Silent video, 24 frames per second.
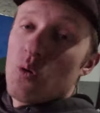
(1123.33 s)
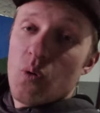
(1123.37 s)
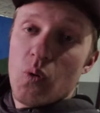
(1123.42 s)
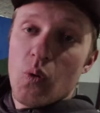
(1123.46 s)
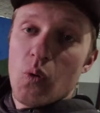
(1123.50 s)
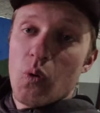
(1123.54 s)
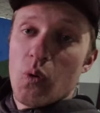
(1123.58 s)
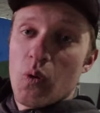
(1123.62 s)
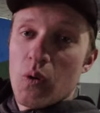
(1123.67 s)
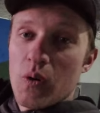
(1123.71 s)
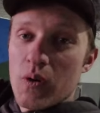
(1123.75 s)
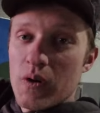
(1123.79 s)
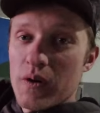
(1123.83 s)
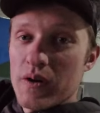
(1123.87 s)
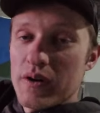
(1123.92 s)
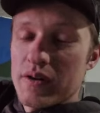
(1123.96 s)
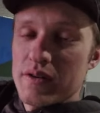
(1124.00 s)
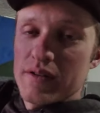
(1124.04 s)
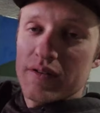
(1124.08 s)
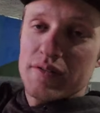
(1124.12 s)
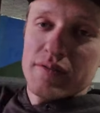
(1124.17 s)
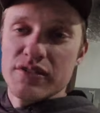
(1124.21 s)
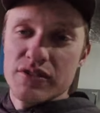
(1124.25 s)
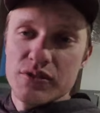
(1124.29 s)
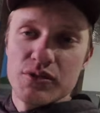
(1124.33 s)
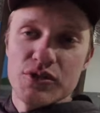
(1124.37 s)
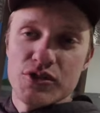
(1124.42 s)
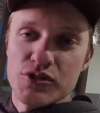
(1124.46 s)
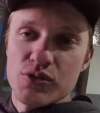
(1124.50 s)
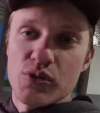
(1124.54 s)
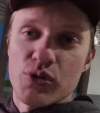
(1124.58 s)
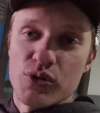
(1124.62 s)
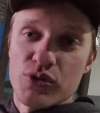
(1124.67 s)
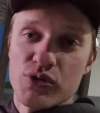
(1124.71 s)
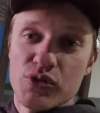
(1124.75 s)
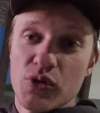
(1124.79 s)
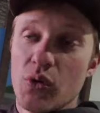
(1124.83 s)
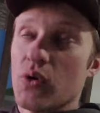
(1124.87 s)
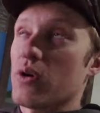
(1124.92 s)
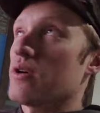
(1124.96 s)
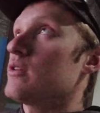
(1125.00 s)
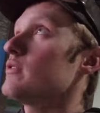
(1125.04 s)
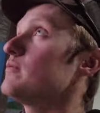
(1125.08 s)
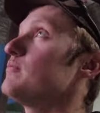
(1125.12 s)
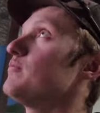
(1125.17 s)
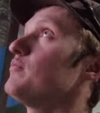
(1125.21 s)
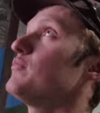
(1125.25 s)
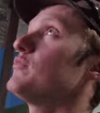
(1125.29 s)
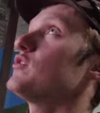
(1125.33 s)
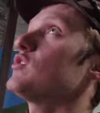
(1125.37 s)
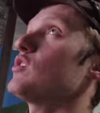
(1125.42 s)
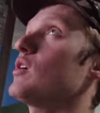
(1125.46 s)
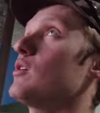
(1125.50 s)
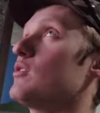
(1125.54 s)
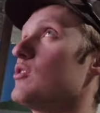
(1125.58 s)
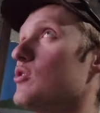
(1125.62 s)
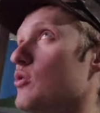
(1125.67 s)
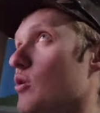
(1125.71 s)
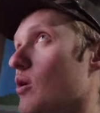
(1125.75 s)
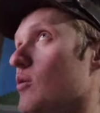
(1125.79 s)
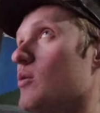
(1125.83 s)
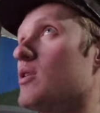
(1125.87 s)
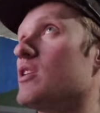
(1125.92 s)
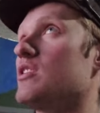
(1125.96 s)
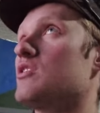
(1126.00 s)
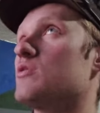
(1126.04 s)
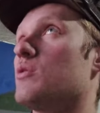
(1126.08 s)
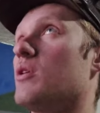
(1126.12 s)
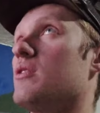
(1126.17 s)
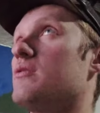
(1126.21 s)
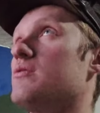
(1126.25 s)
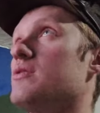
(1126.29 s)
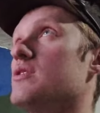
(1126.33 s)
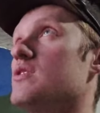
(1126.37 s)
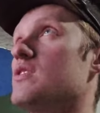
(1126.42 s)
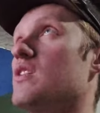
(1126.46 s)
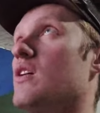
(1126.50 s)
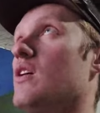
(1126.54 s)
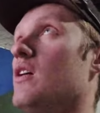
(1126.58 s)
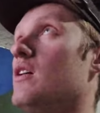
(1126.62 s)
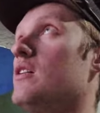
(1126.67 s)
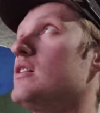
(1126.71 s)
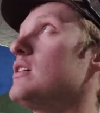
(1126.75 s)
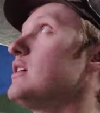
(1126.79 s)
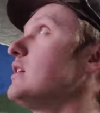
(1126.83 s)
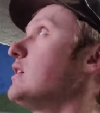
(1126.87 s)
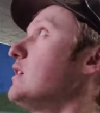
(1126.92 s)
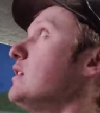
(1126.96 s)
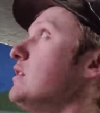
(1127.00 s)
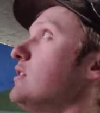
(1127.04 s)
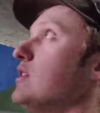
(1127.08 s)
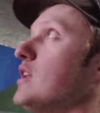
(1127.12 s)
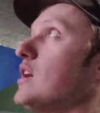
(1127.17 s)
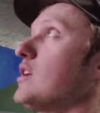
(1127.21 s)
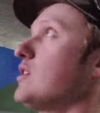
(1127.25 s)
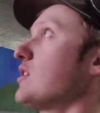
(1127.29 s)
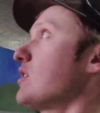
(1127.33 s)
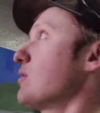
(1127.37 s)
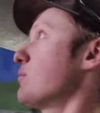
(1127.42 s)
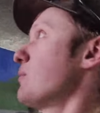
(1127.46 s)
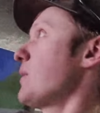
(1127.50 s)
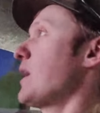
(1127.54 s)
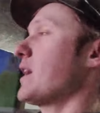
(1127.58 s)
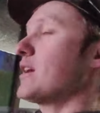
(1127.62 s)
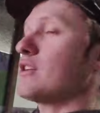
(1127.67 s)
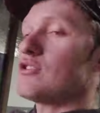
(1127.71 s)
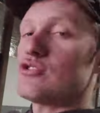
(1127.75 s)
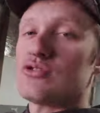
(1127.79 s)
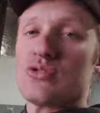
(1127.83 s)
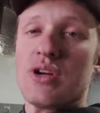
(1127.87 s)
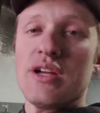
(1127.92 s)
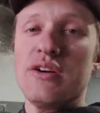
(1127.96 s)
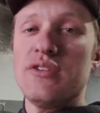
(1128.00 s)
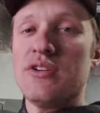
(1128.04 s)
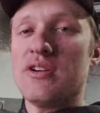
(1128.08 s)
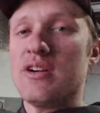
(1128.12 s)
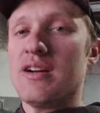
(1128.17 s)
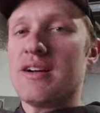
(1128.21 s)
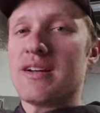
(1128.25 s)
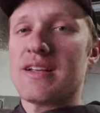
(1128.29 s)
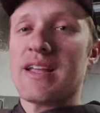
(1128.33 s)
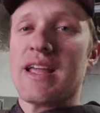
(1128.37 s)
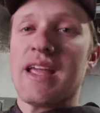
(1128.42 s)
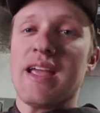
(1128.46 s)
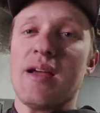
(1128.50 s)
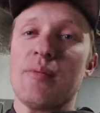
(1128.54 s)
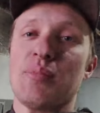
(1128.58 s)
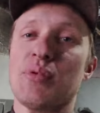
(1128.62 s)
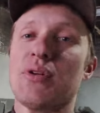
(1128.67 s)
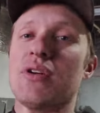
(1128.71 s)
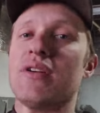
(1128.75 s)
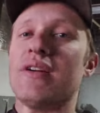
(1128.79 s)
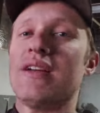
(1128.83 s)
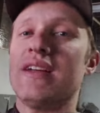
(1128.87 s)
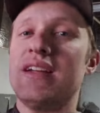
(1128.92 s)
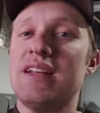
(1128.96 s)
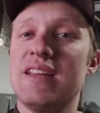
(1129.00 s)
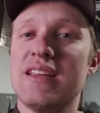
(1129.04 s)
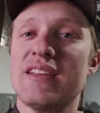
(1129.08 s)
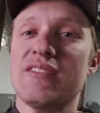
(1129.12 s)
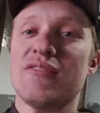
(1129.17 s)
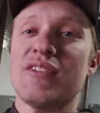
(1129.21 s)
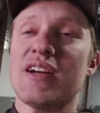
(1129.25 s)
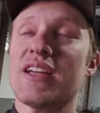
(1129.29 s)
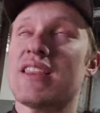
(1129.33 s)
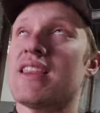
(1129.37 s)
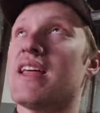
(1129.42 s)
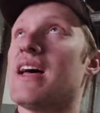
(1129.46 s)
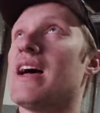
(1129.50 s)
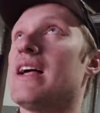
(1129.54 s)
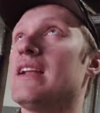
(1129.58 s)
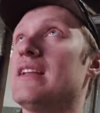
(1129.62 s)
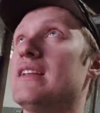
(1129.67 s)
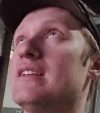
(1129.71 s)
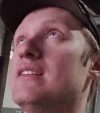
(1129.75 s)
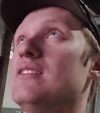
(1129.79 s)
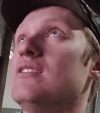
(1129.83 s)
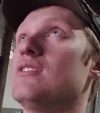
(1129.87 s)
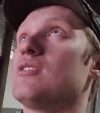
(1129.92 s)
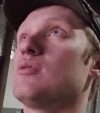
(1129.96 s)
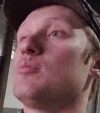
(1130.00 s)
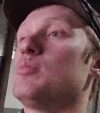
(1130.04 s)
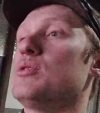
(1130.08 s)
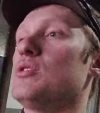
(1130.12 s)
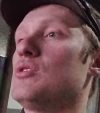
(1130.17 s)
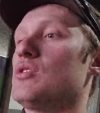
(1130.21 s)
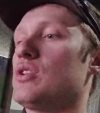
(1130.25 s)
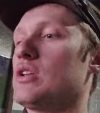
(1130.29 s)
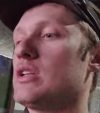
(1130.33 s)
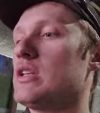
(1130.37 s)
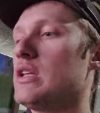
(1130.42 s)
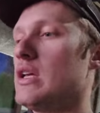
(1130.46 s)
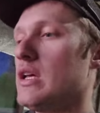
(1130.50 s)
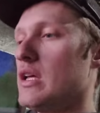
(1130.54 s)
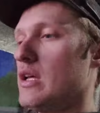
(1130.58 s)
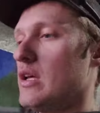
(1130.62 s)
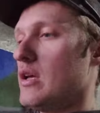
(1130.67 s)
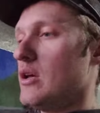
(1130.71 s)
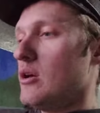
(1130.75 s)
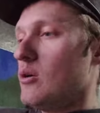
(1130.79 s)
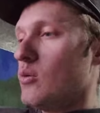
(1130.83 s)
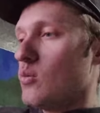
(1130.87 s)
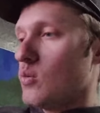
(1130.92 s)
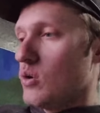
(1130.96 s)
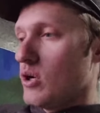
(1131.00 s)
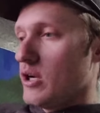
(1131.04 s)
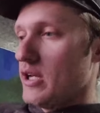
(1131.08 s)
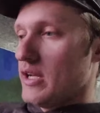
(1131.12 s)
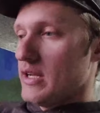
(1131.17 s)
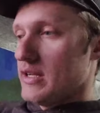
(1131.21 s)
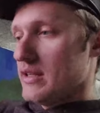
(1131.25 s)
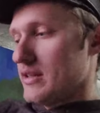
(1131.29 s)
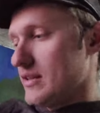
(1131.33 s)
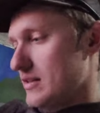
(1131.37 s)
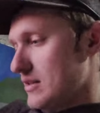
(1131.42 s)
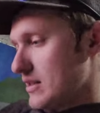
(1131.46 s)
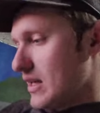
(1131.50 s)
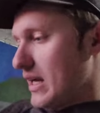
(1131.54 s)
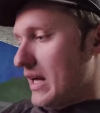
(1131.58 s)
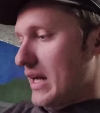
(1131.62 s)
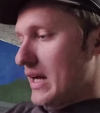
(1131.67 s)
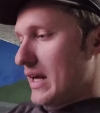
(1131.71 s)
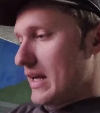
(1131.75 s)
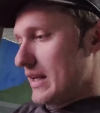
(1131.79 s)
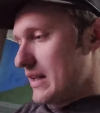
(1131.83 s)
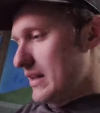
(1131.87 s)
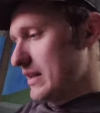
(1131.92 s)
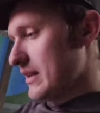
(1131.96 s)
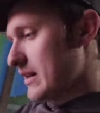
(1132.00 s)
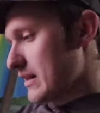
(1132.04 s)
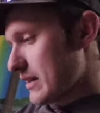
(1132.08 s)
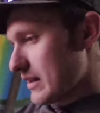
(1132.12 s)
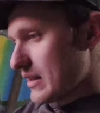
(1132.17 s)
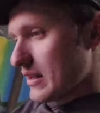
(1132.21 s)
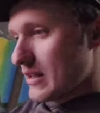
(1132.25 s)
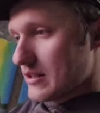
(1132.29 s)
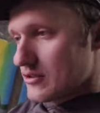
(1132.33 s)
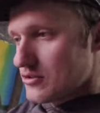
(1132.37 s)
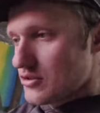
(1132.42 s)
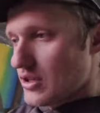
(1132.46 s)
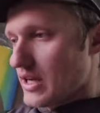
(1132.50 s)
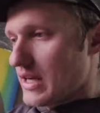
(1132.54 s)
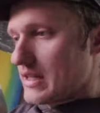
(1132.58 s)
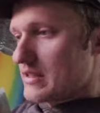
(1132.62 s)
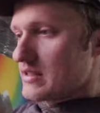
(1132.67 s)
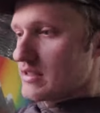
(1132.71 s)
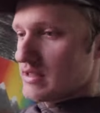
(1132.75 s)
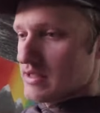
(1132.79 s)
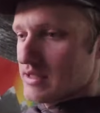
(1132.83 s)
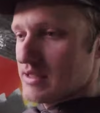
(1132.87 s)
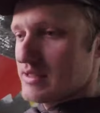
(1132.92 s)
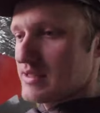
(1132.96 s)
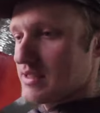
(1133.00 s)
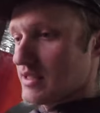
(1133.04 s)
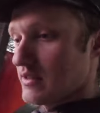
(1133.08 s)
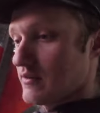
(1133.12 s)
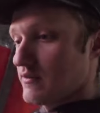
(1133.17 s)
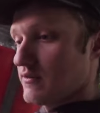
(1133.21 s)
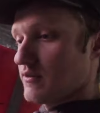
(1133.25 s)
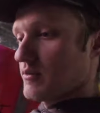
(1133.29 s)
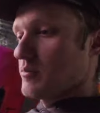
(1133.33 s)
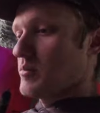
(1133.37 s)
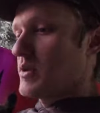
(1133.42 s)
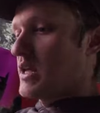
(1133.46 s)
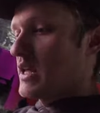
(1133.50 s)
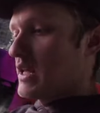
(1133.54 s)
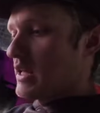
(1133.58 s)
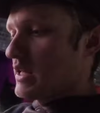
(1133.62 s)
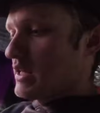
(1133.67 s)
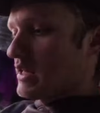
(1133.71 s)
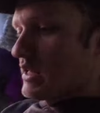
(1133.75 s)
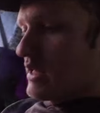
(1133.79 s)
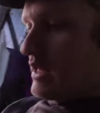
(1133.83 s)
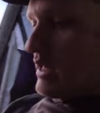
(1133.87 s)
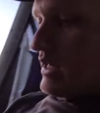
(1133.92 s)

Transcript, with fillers: or do a shorter door. So I knew I wanted 12 foot tall. Now you can back a trailer, a camper, anything like that into your building. What Todd, contractor, did for me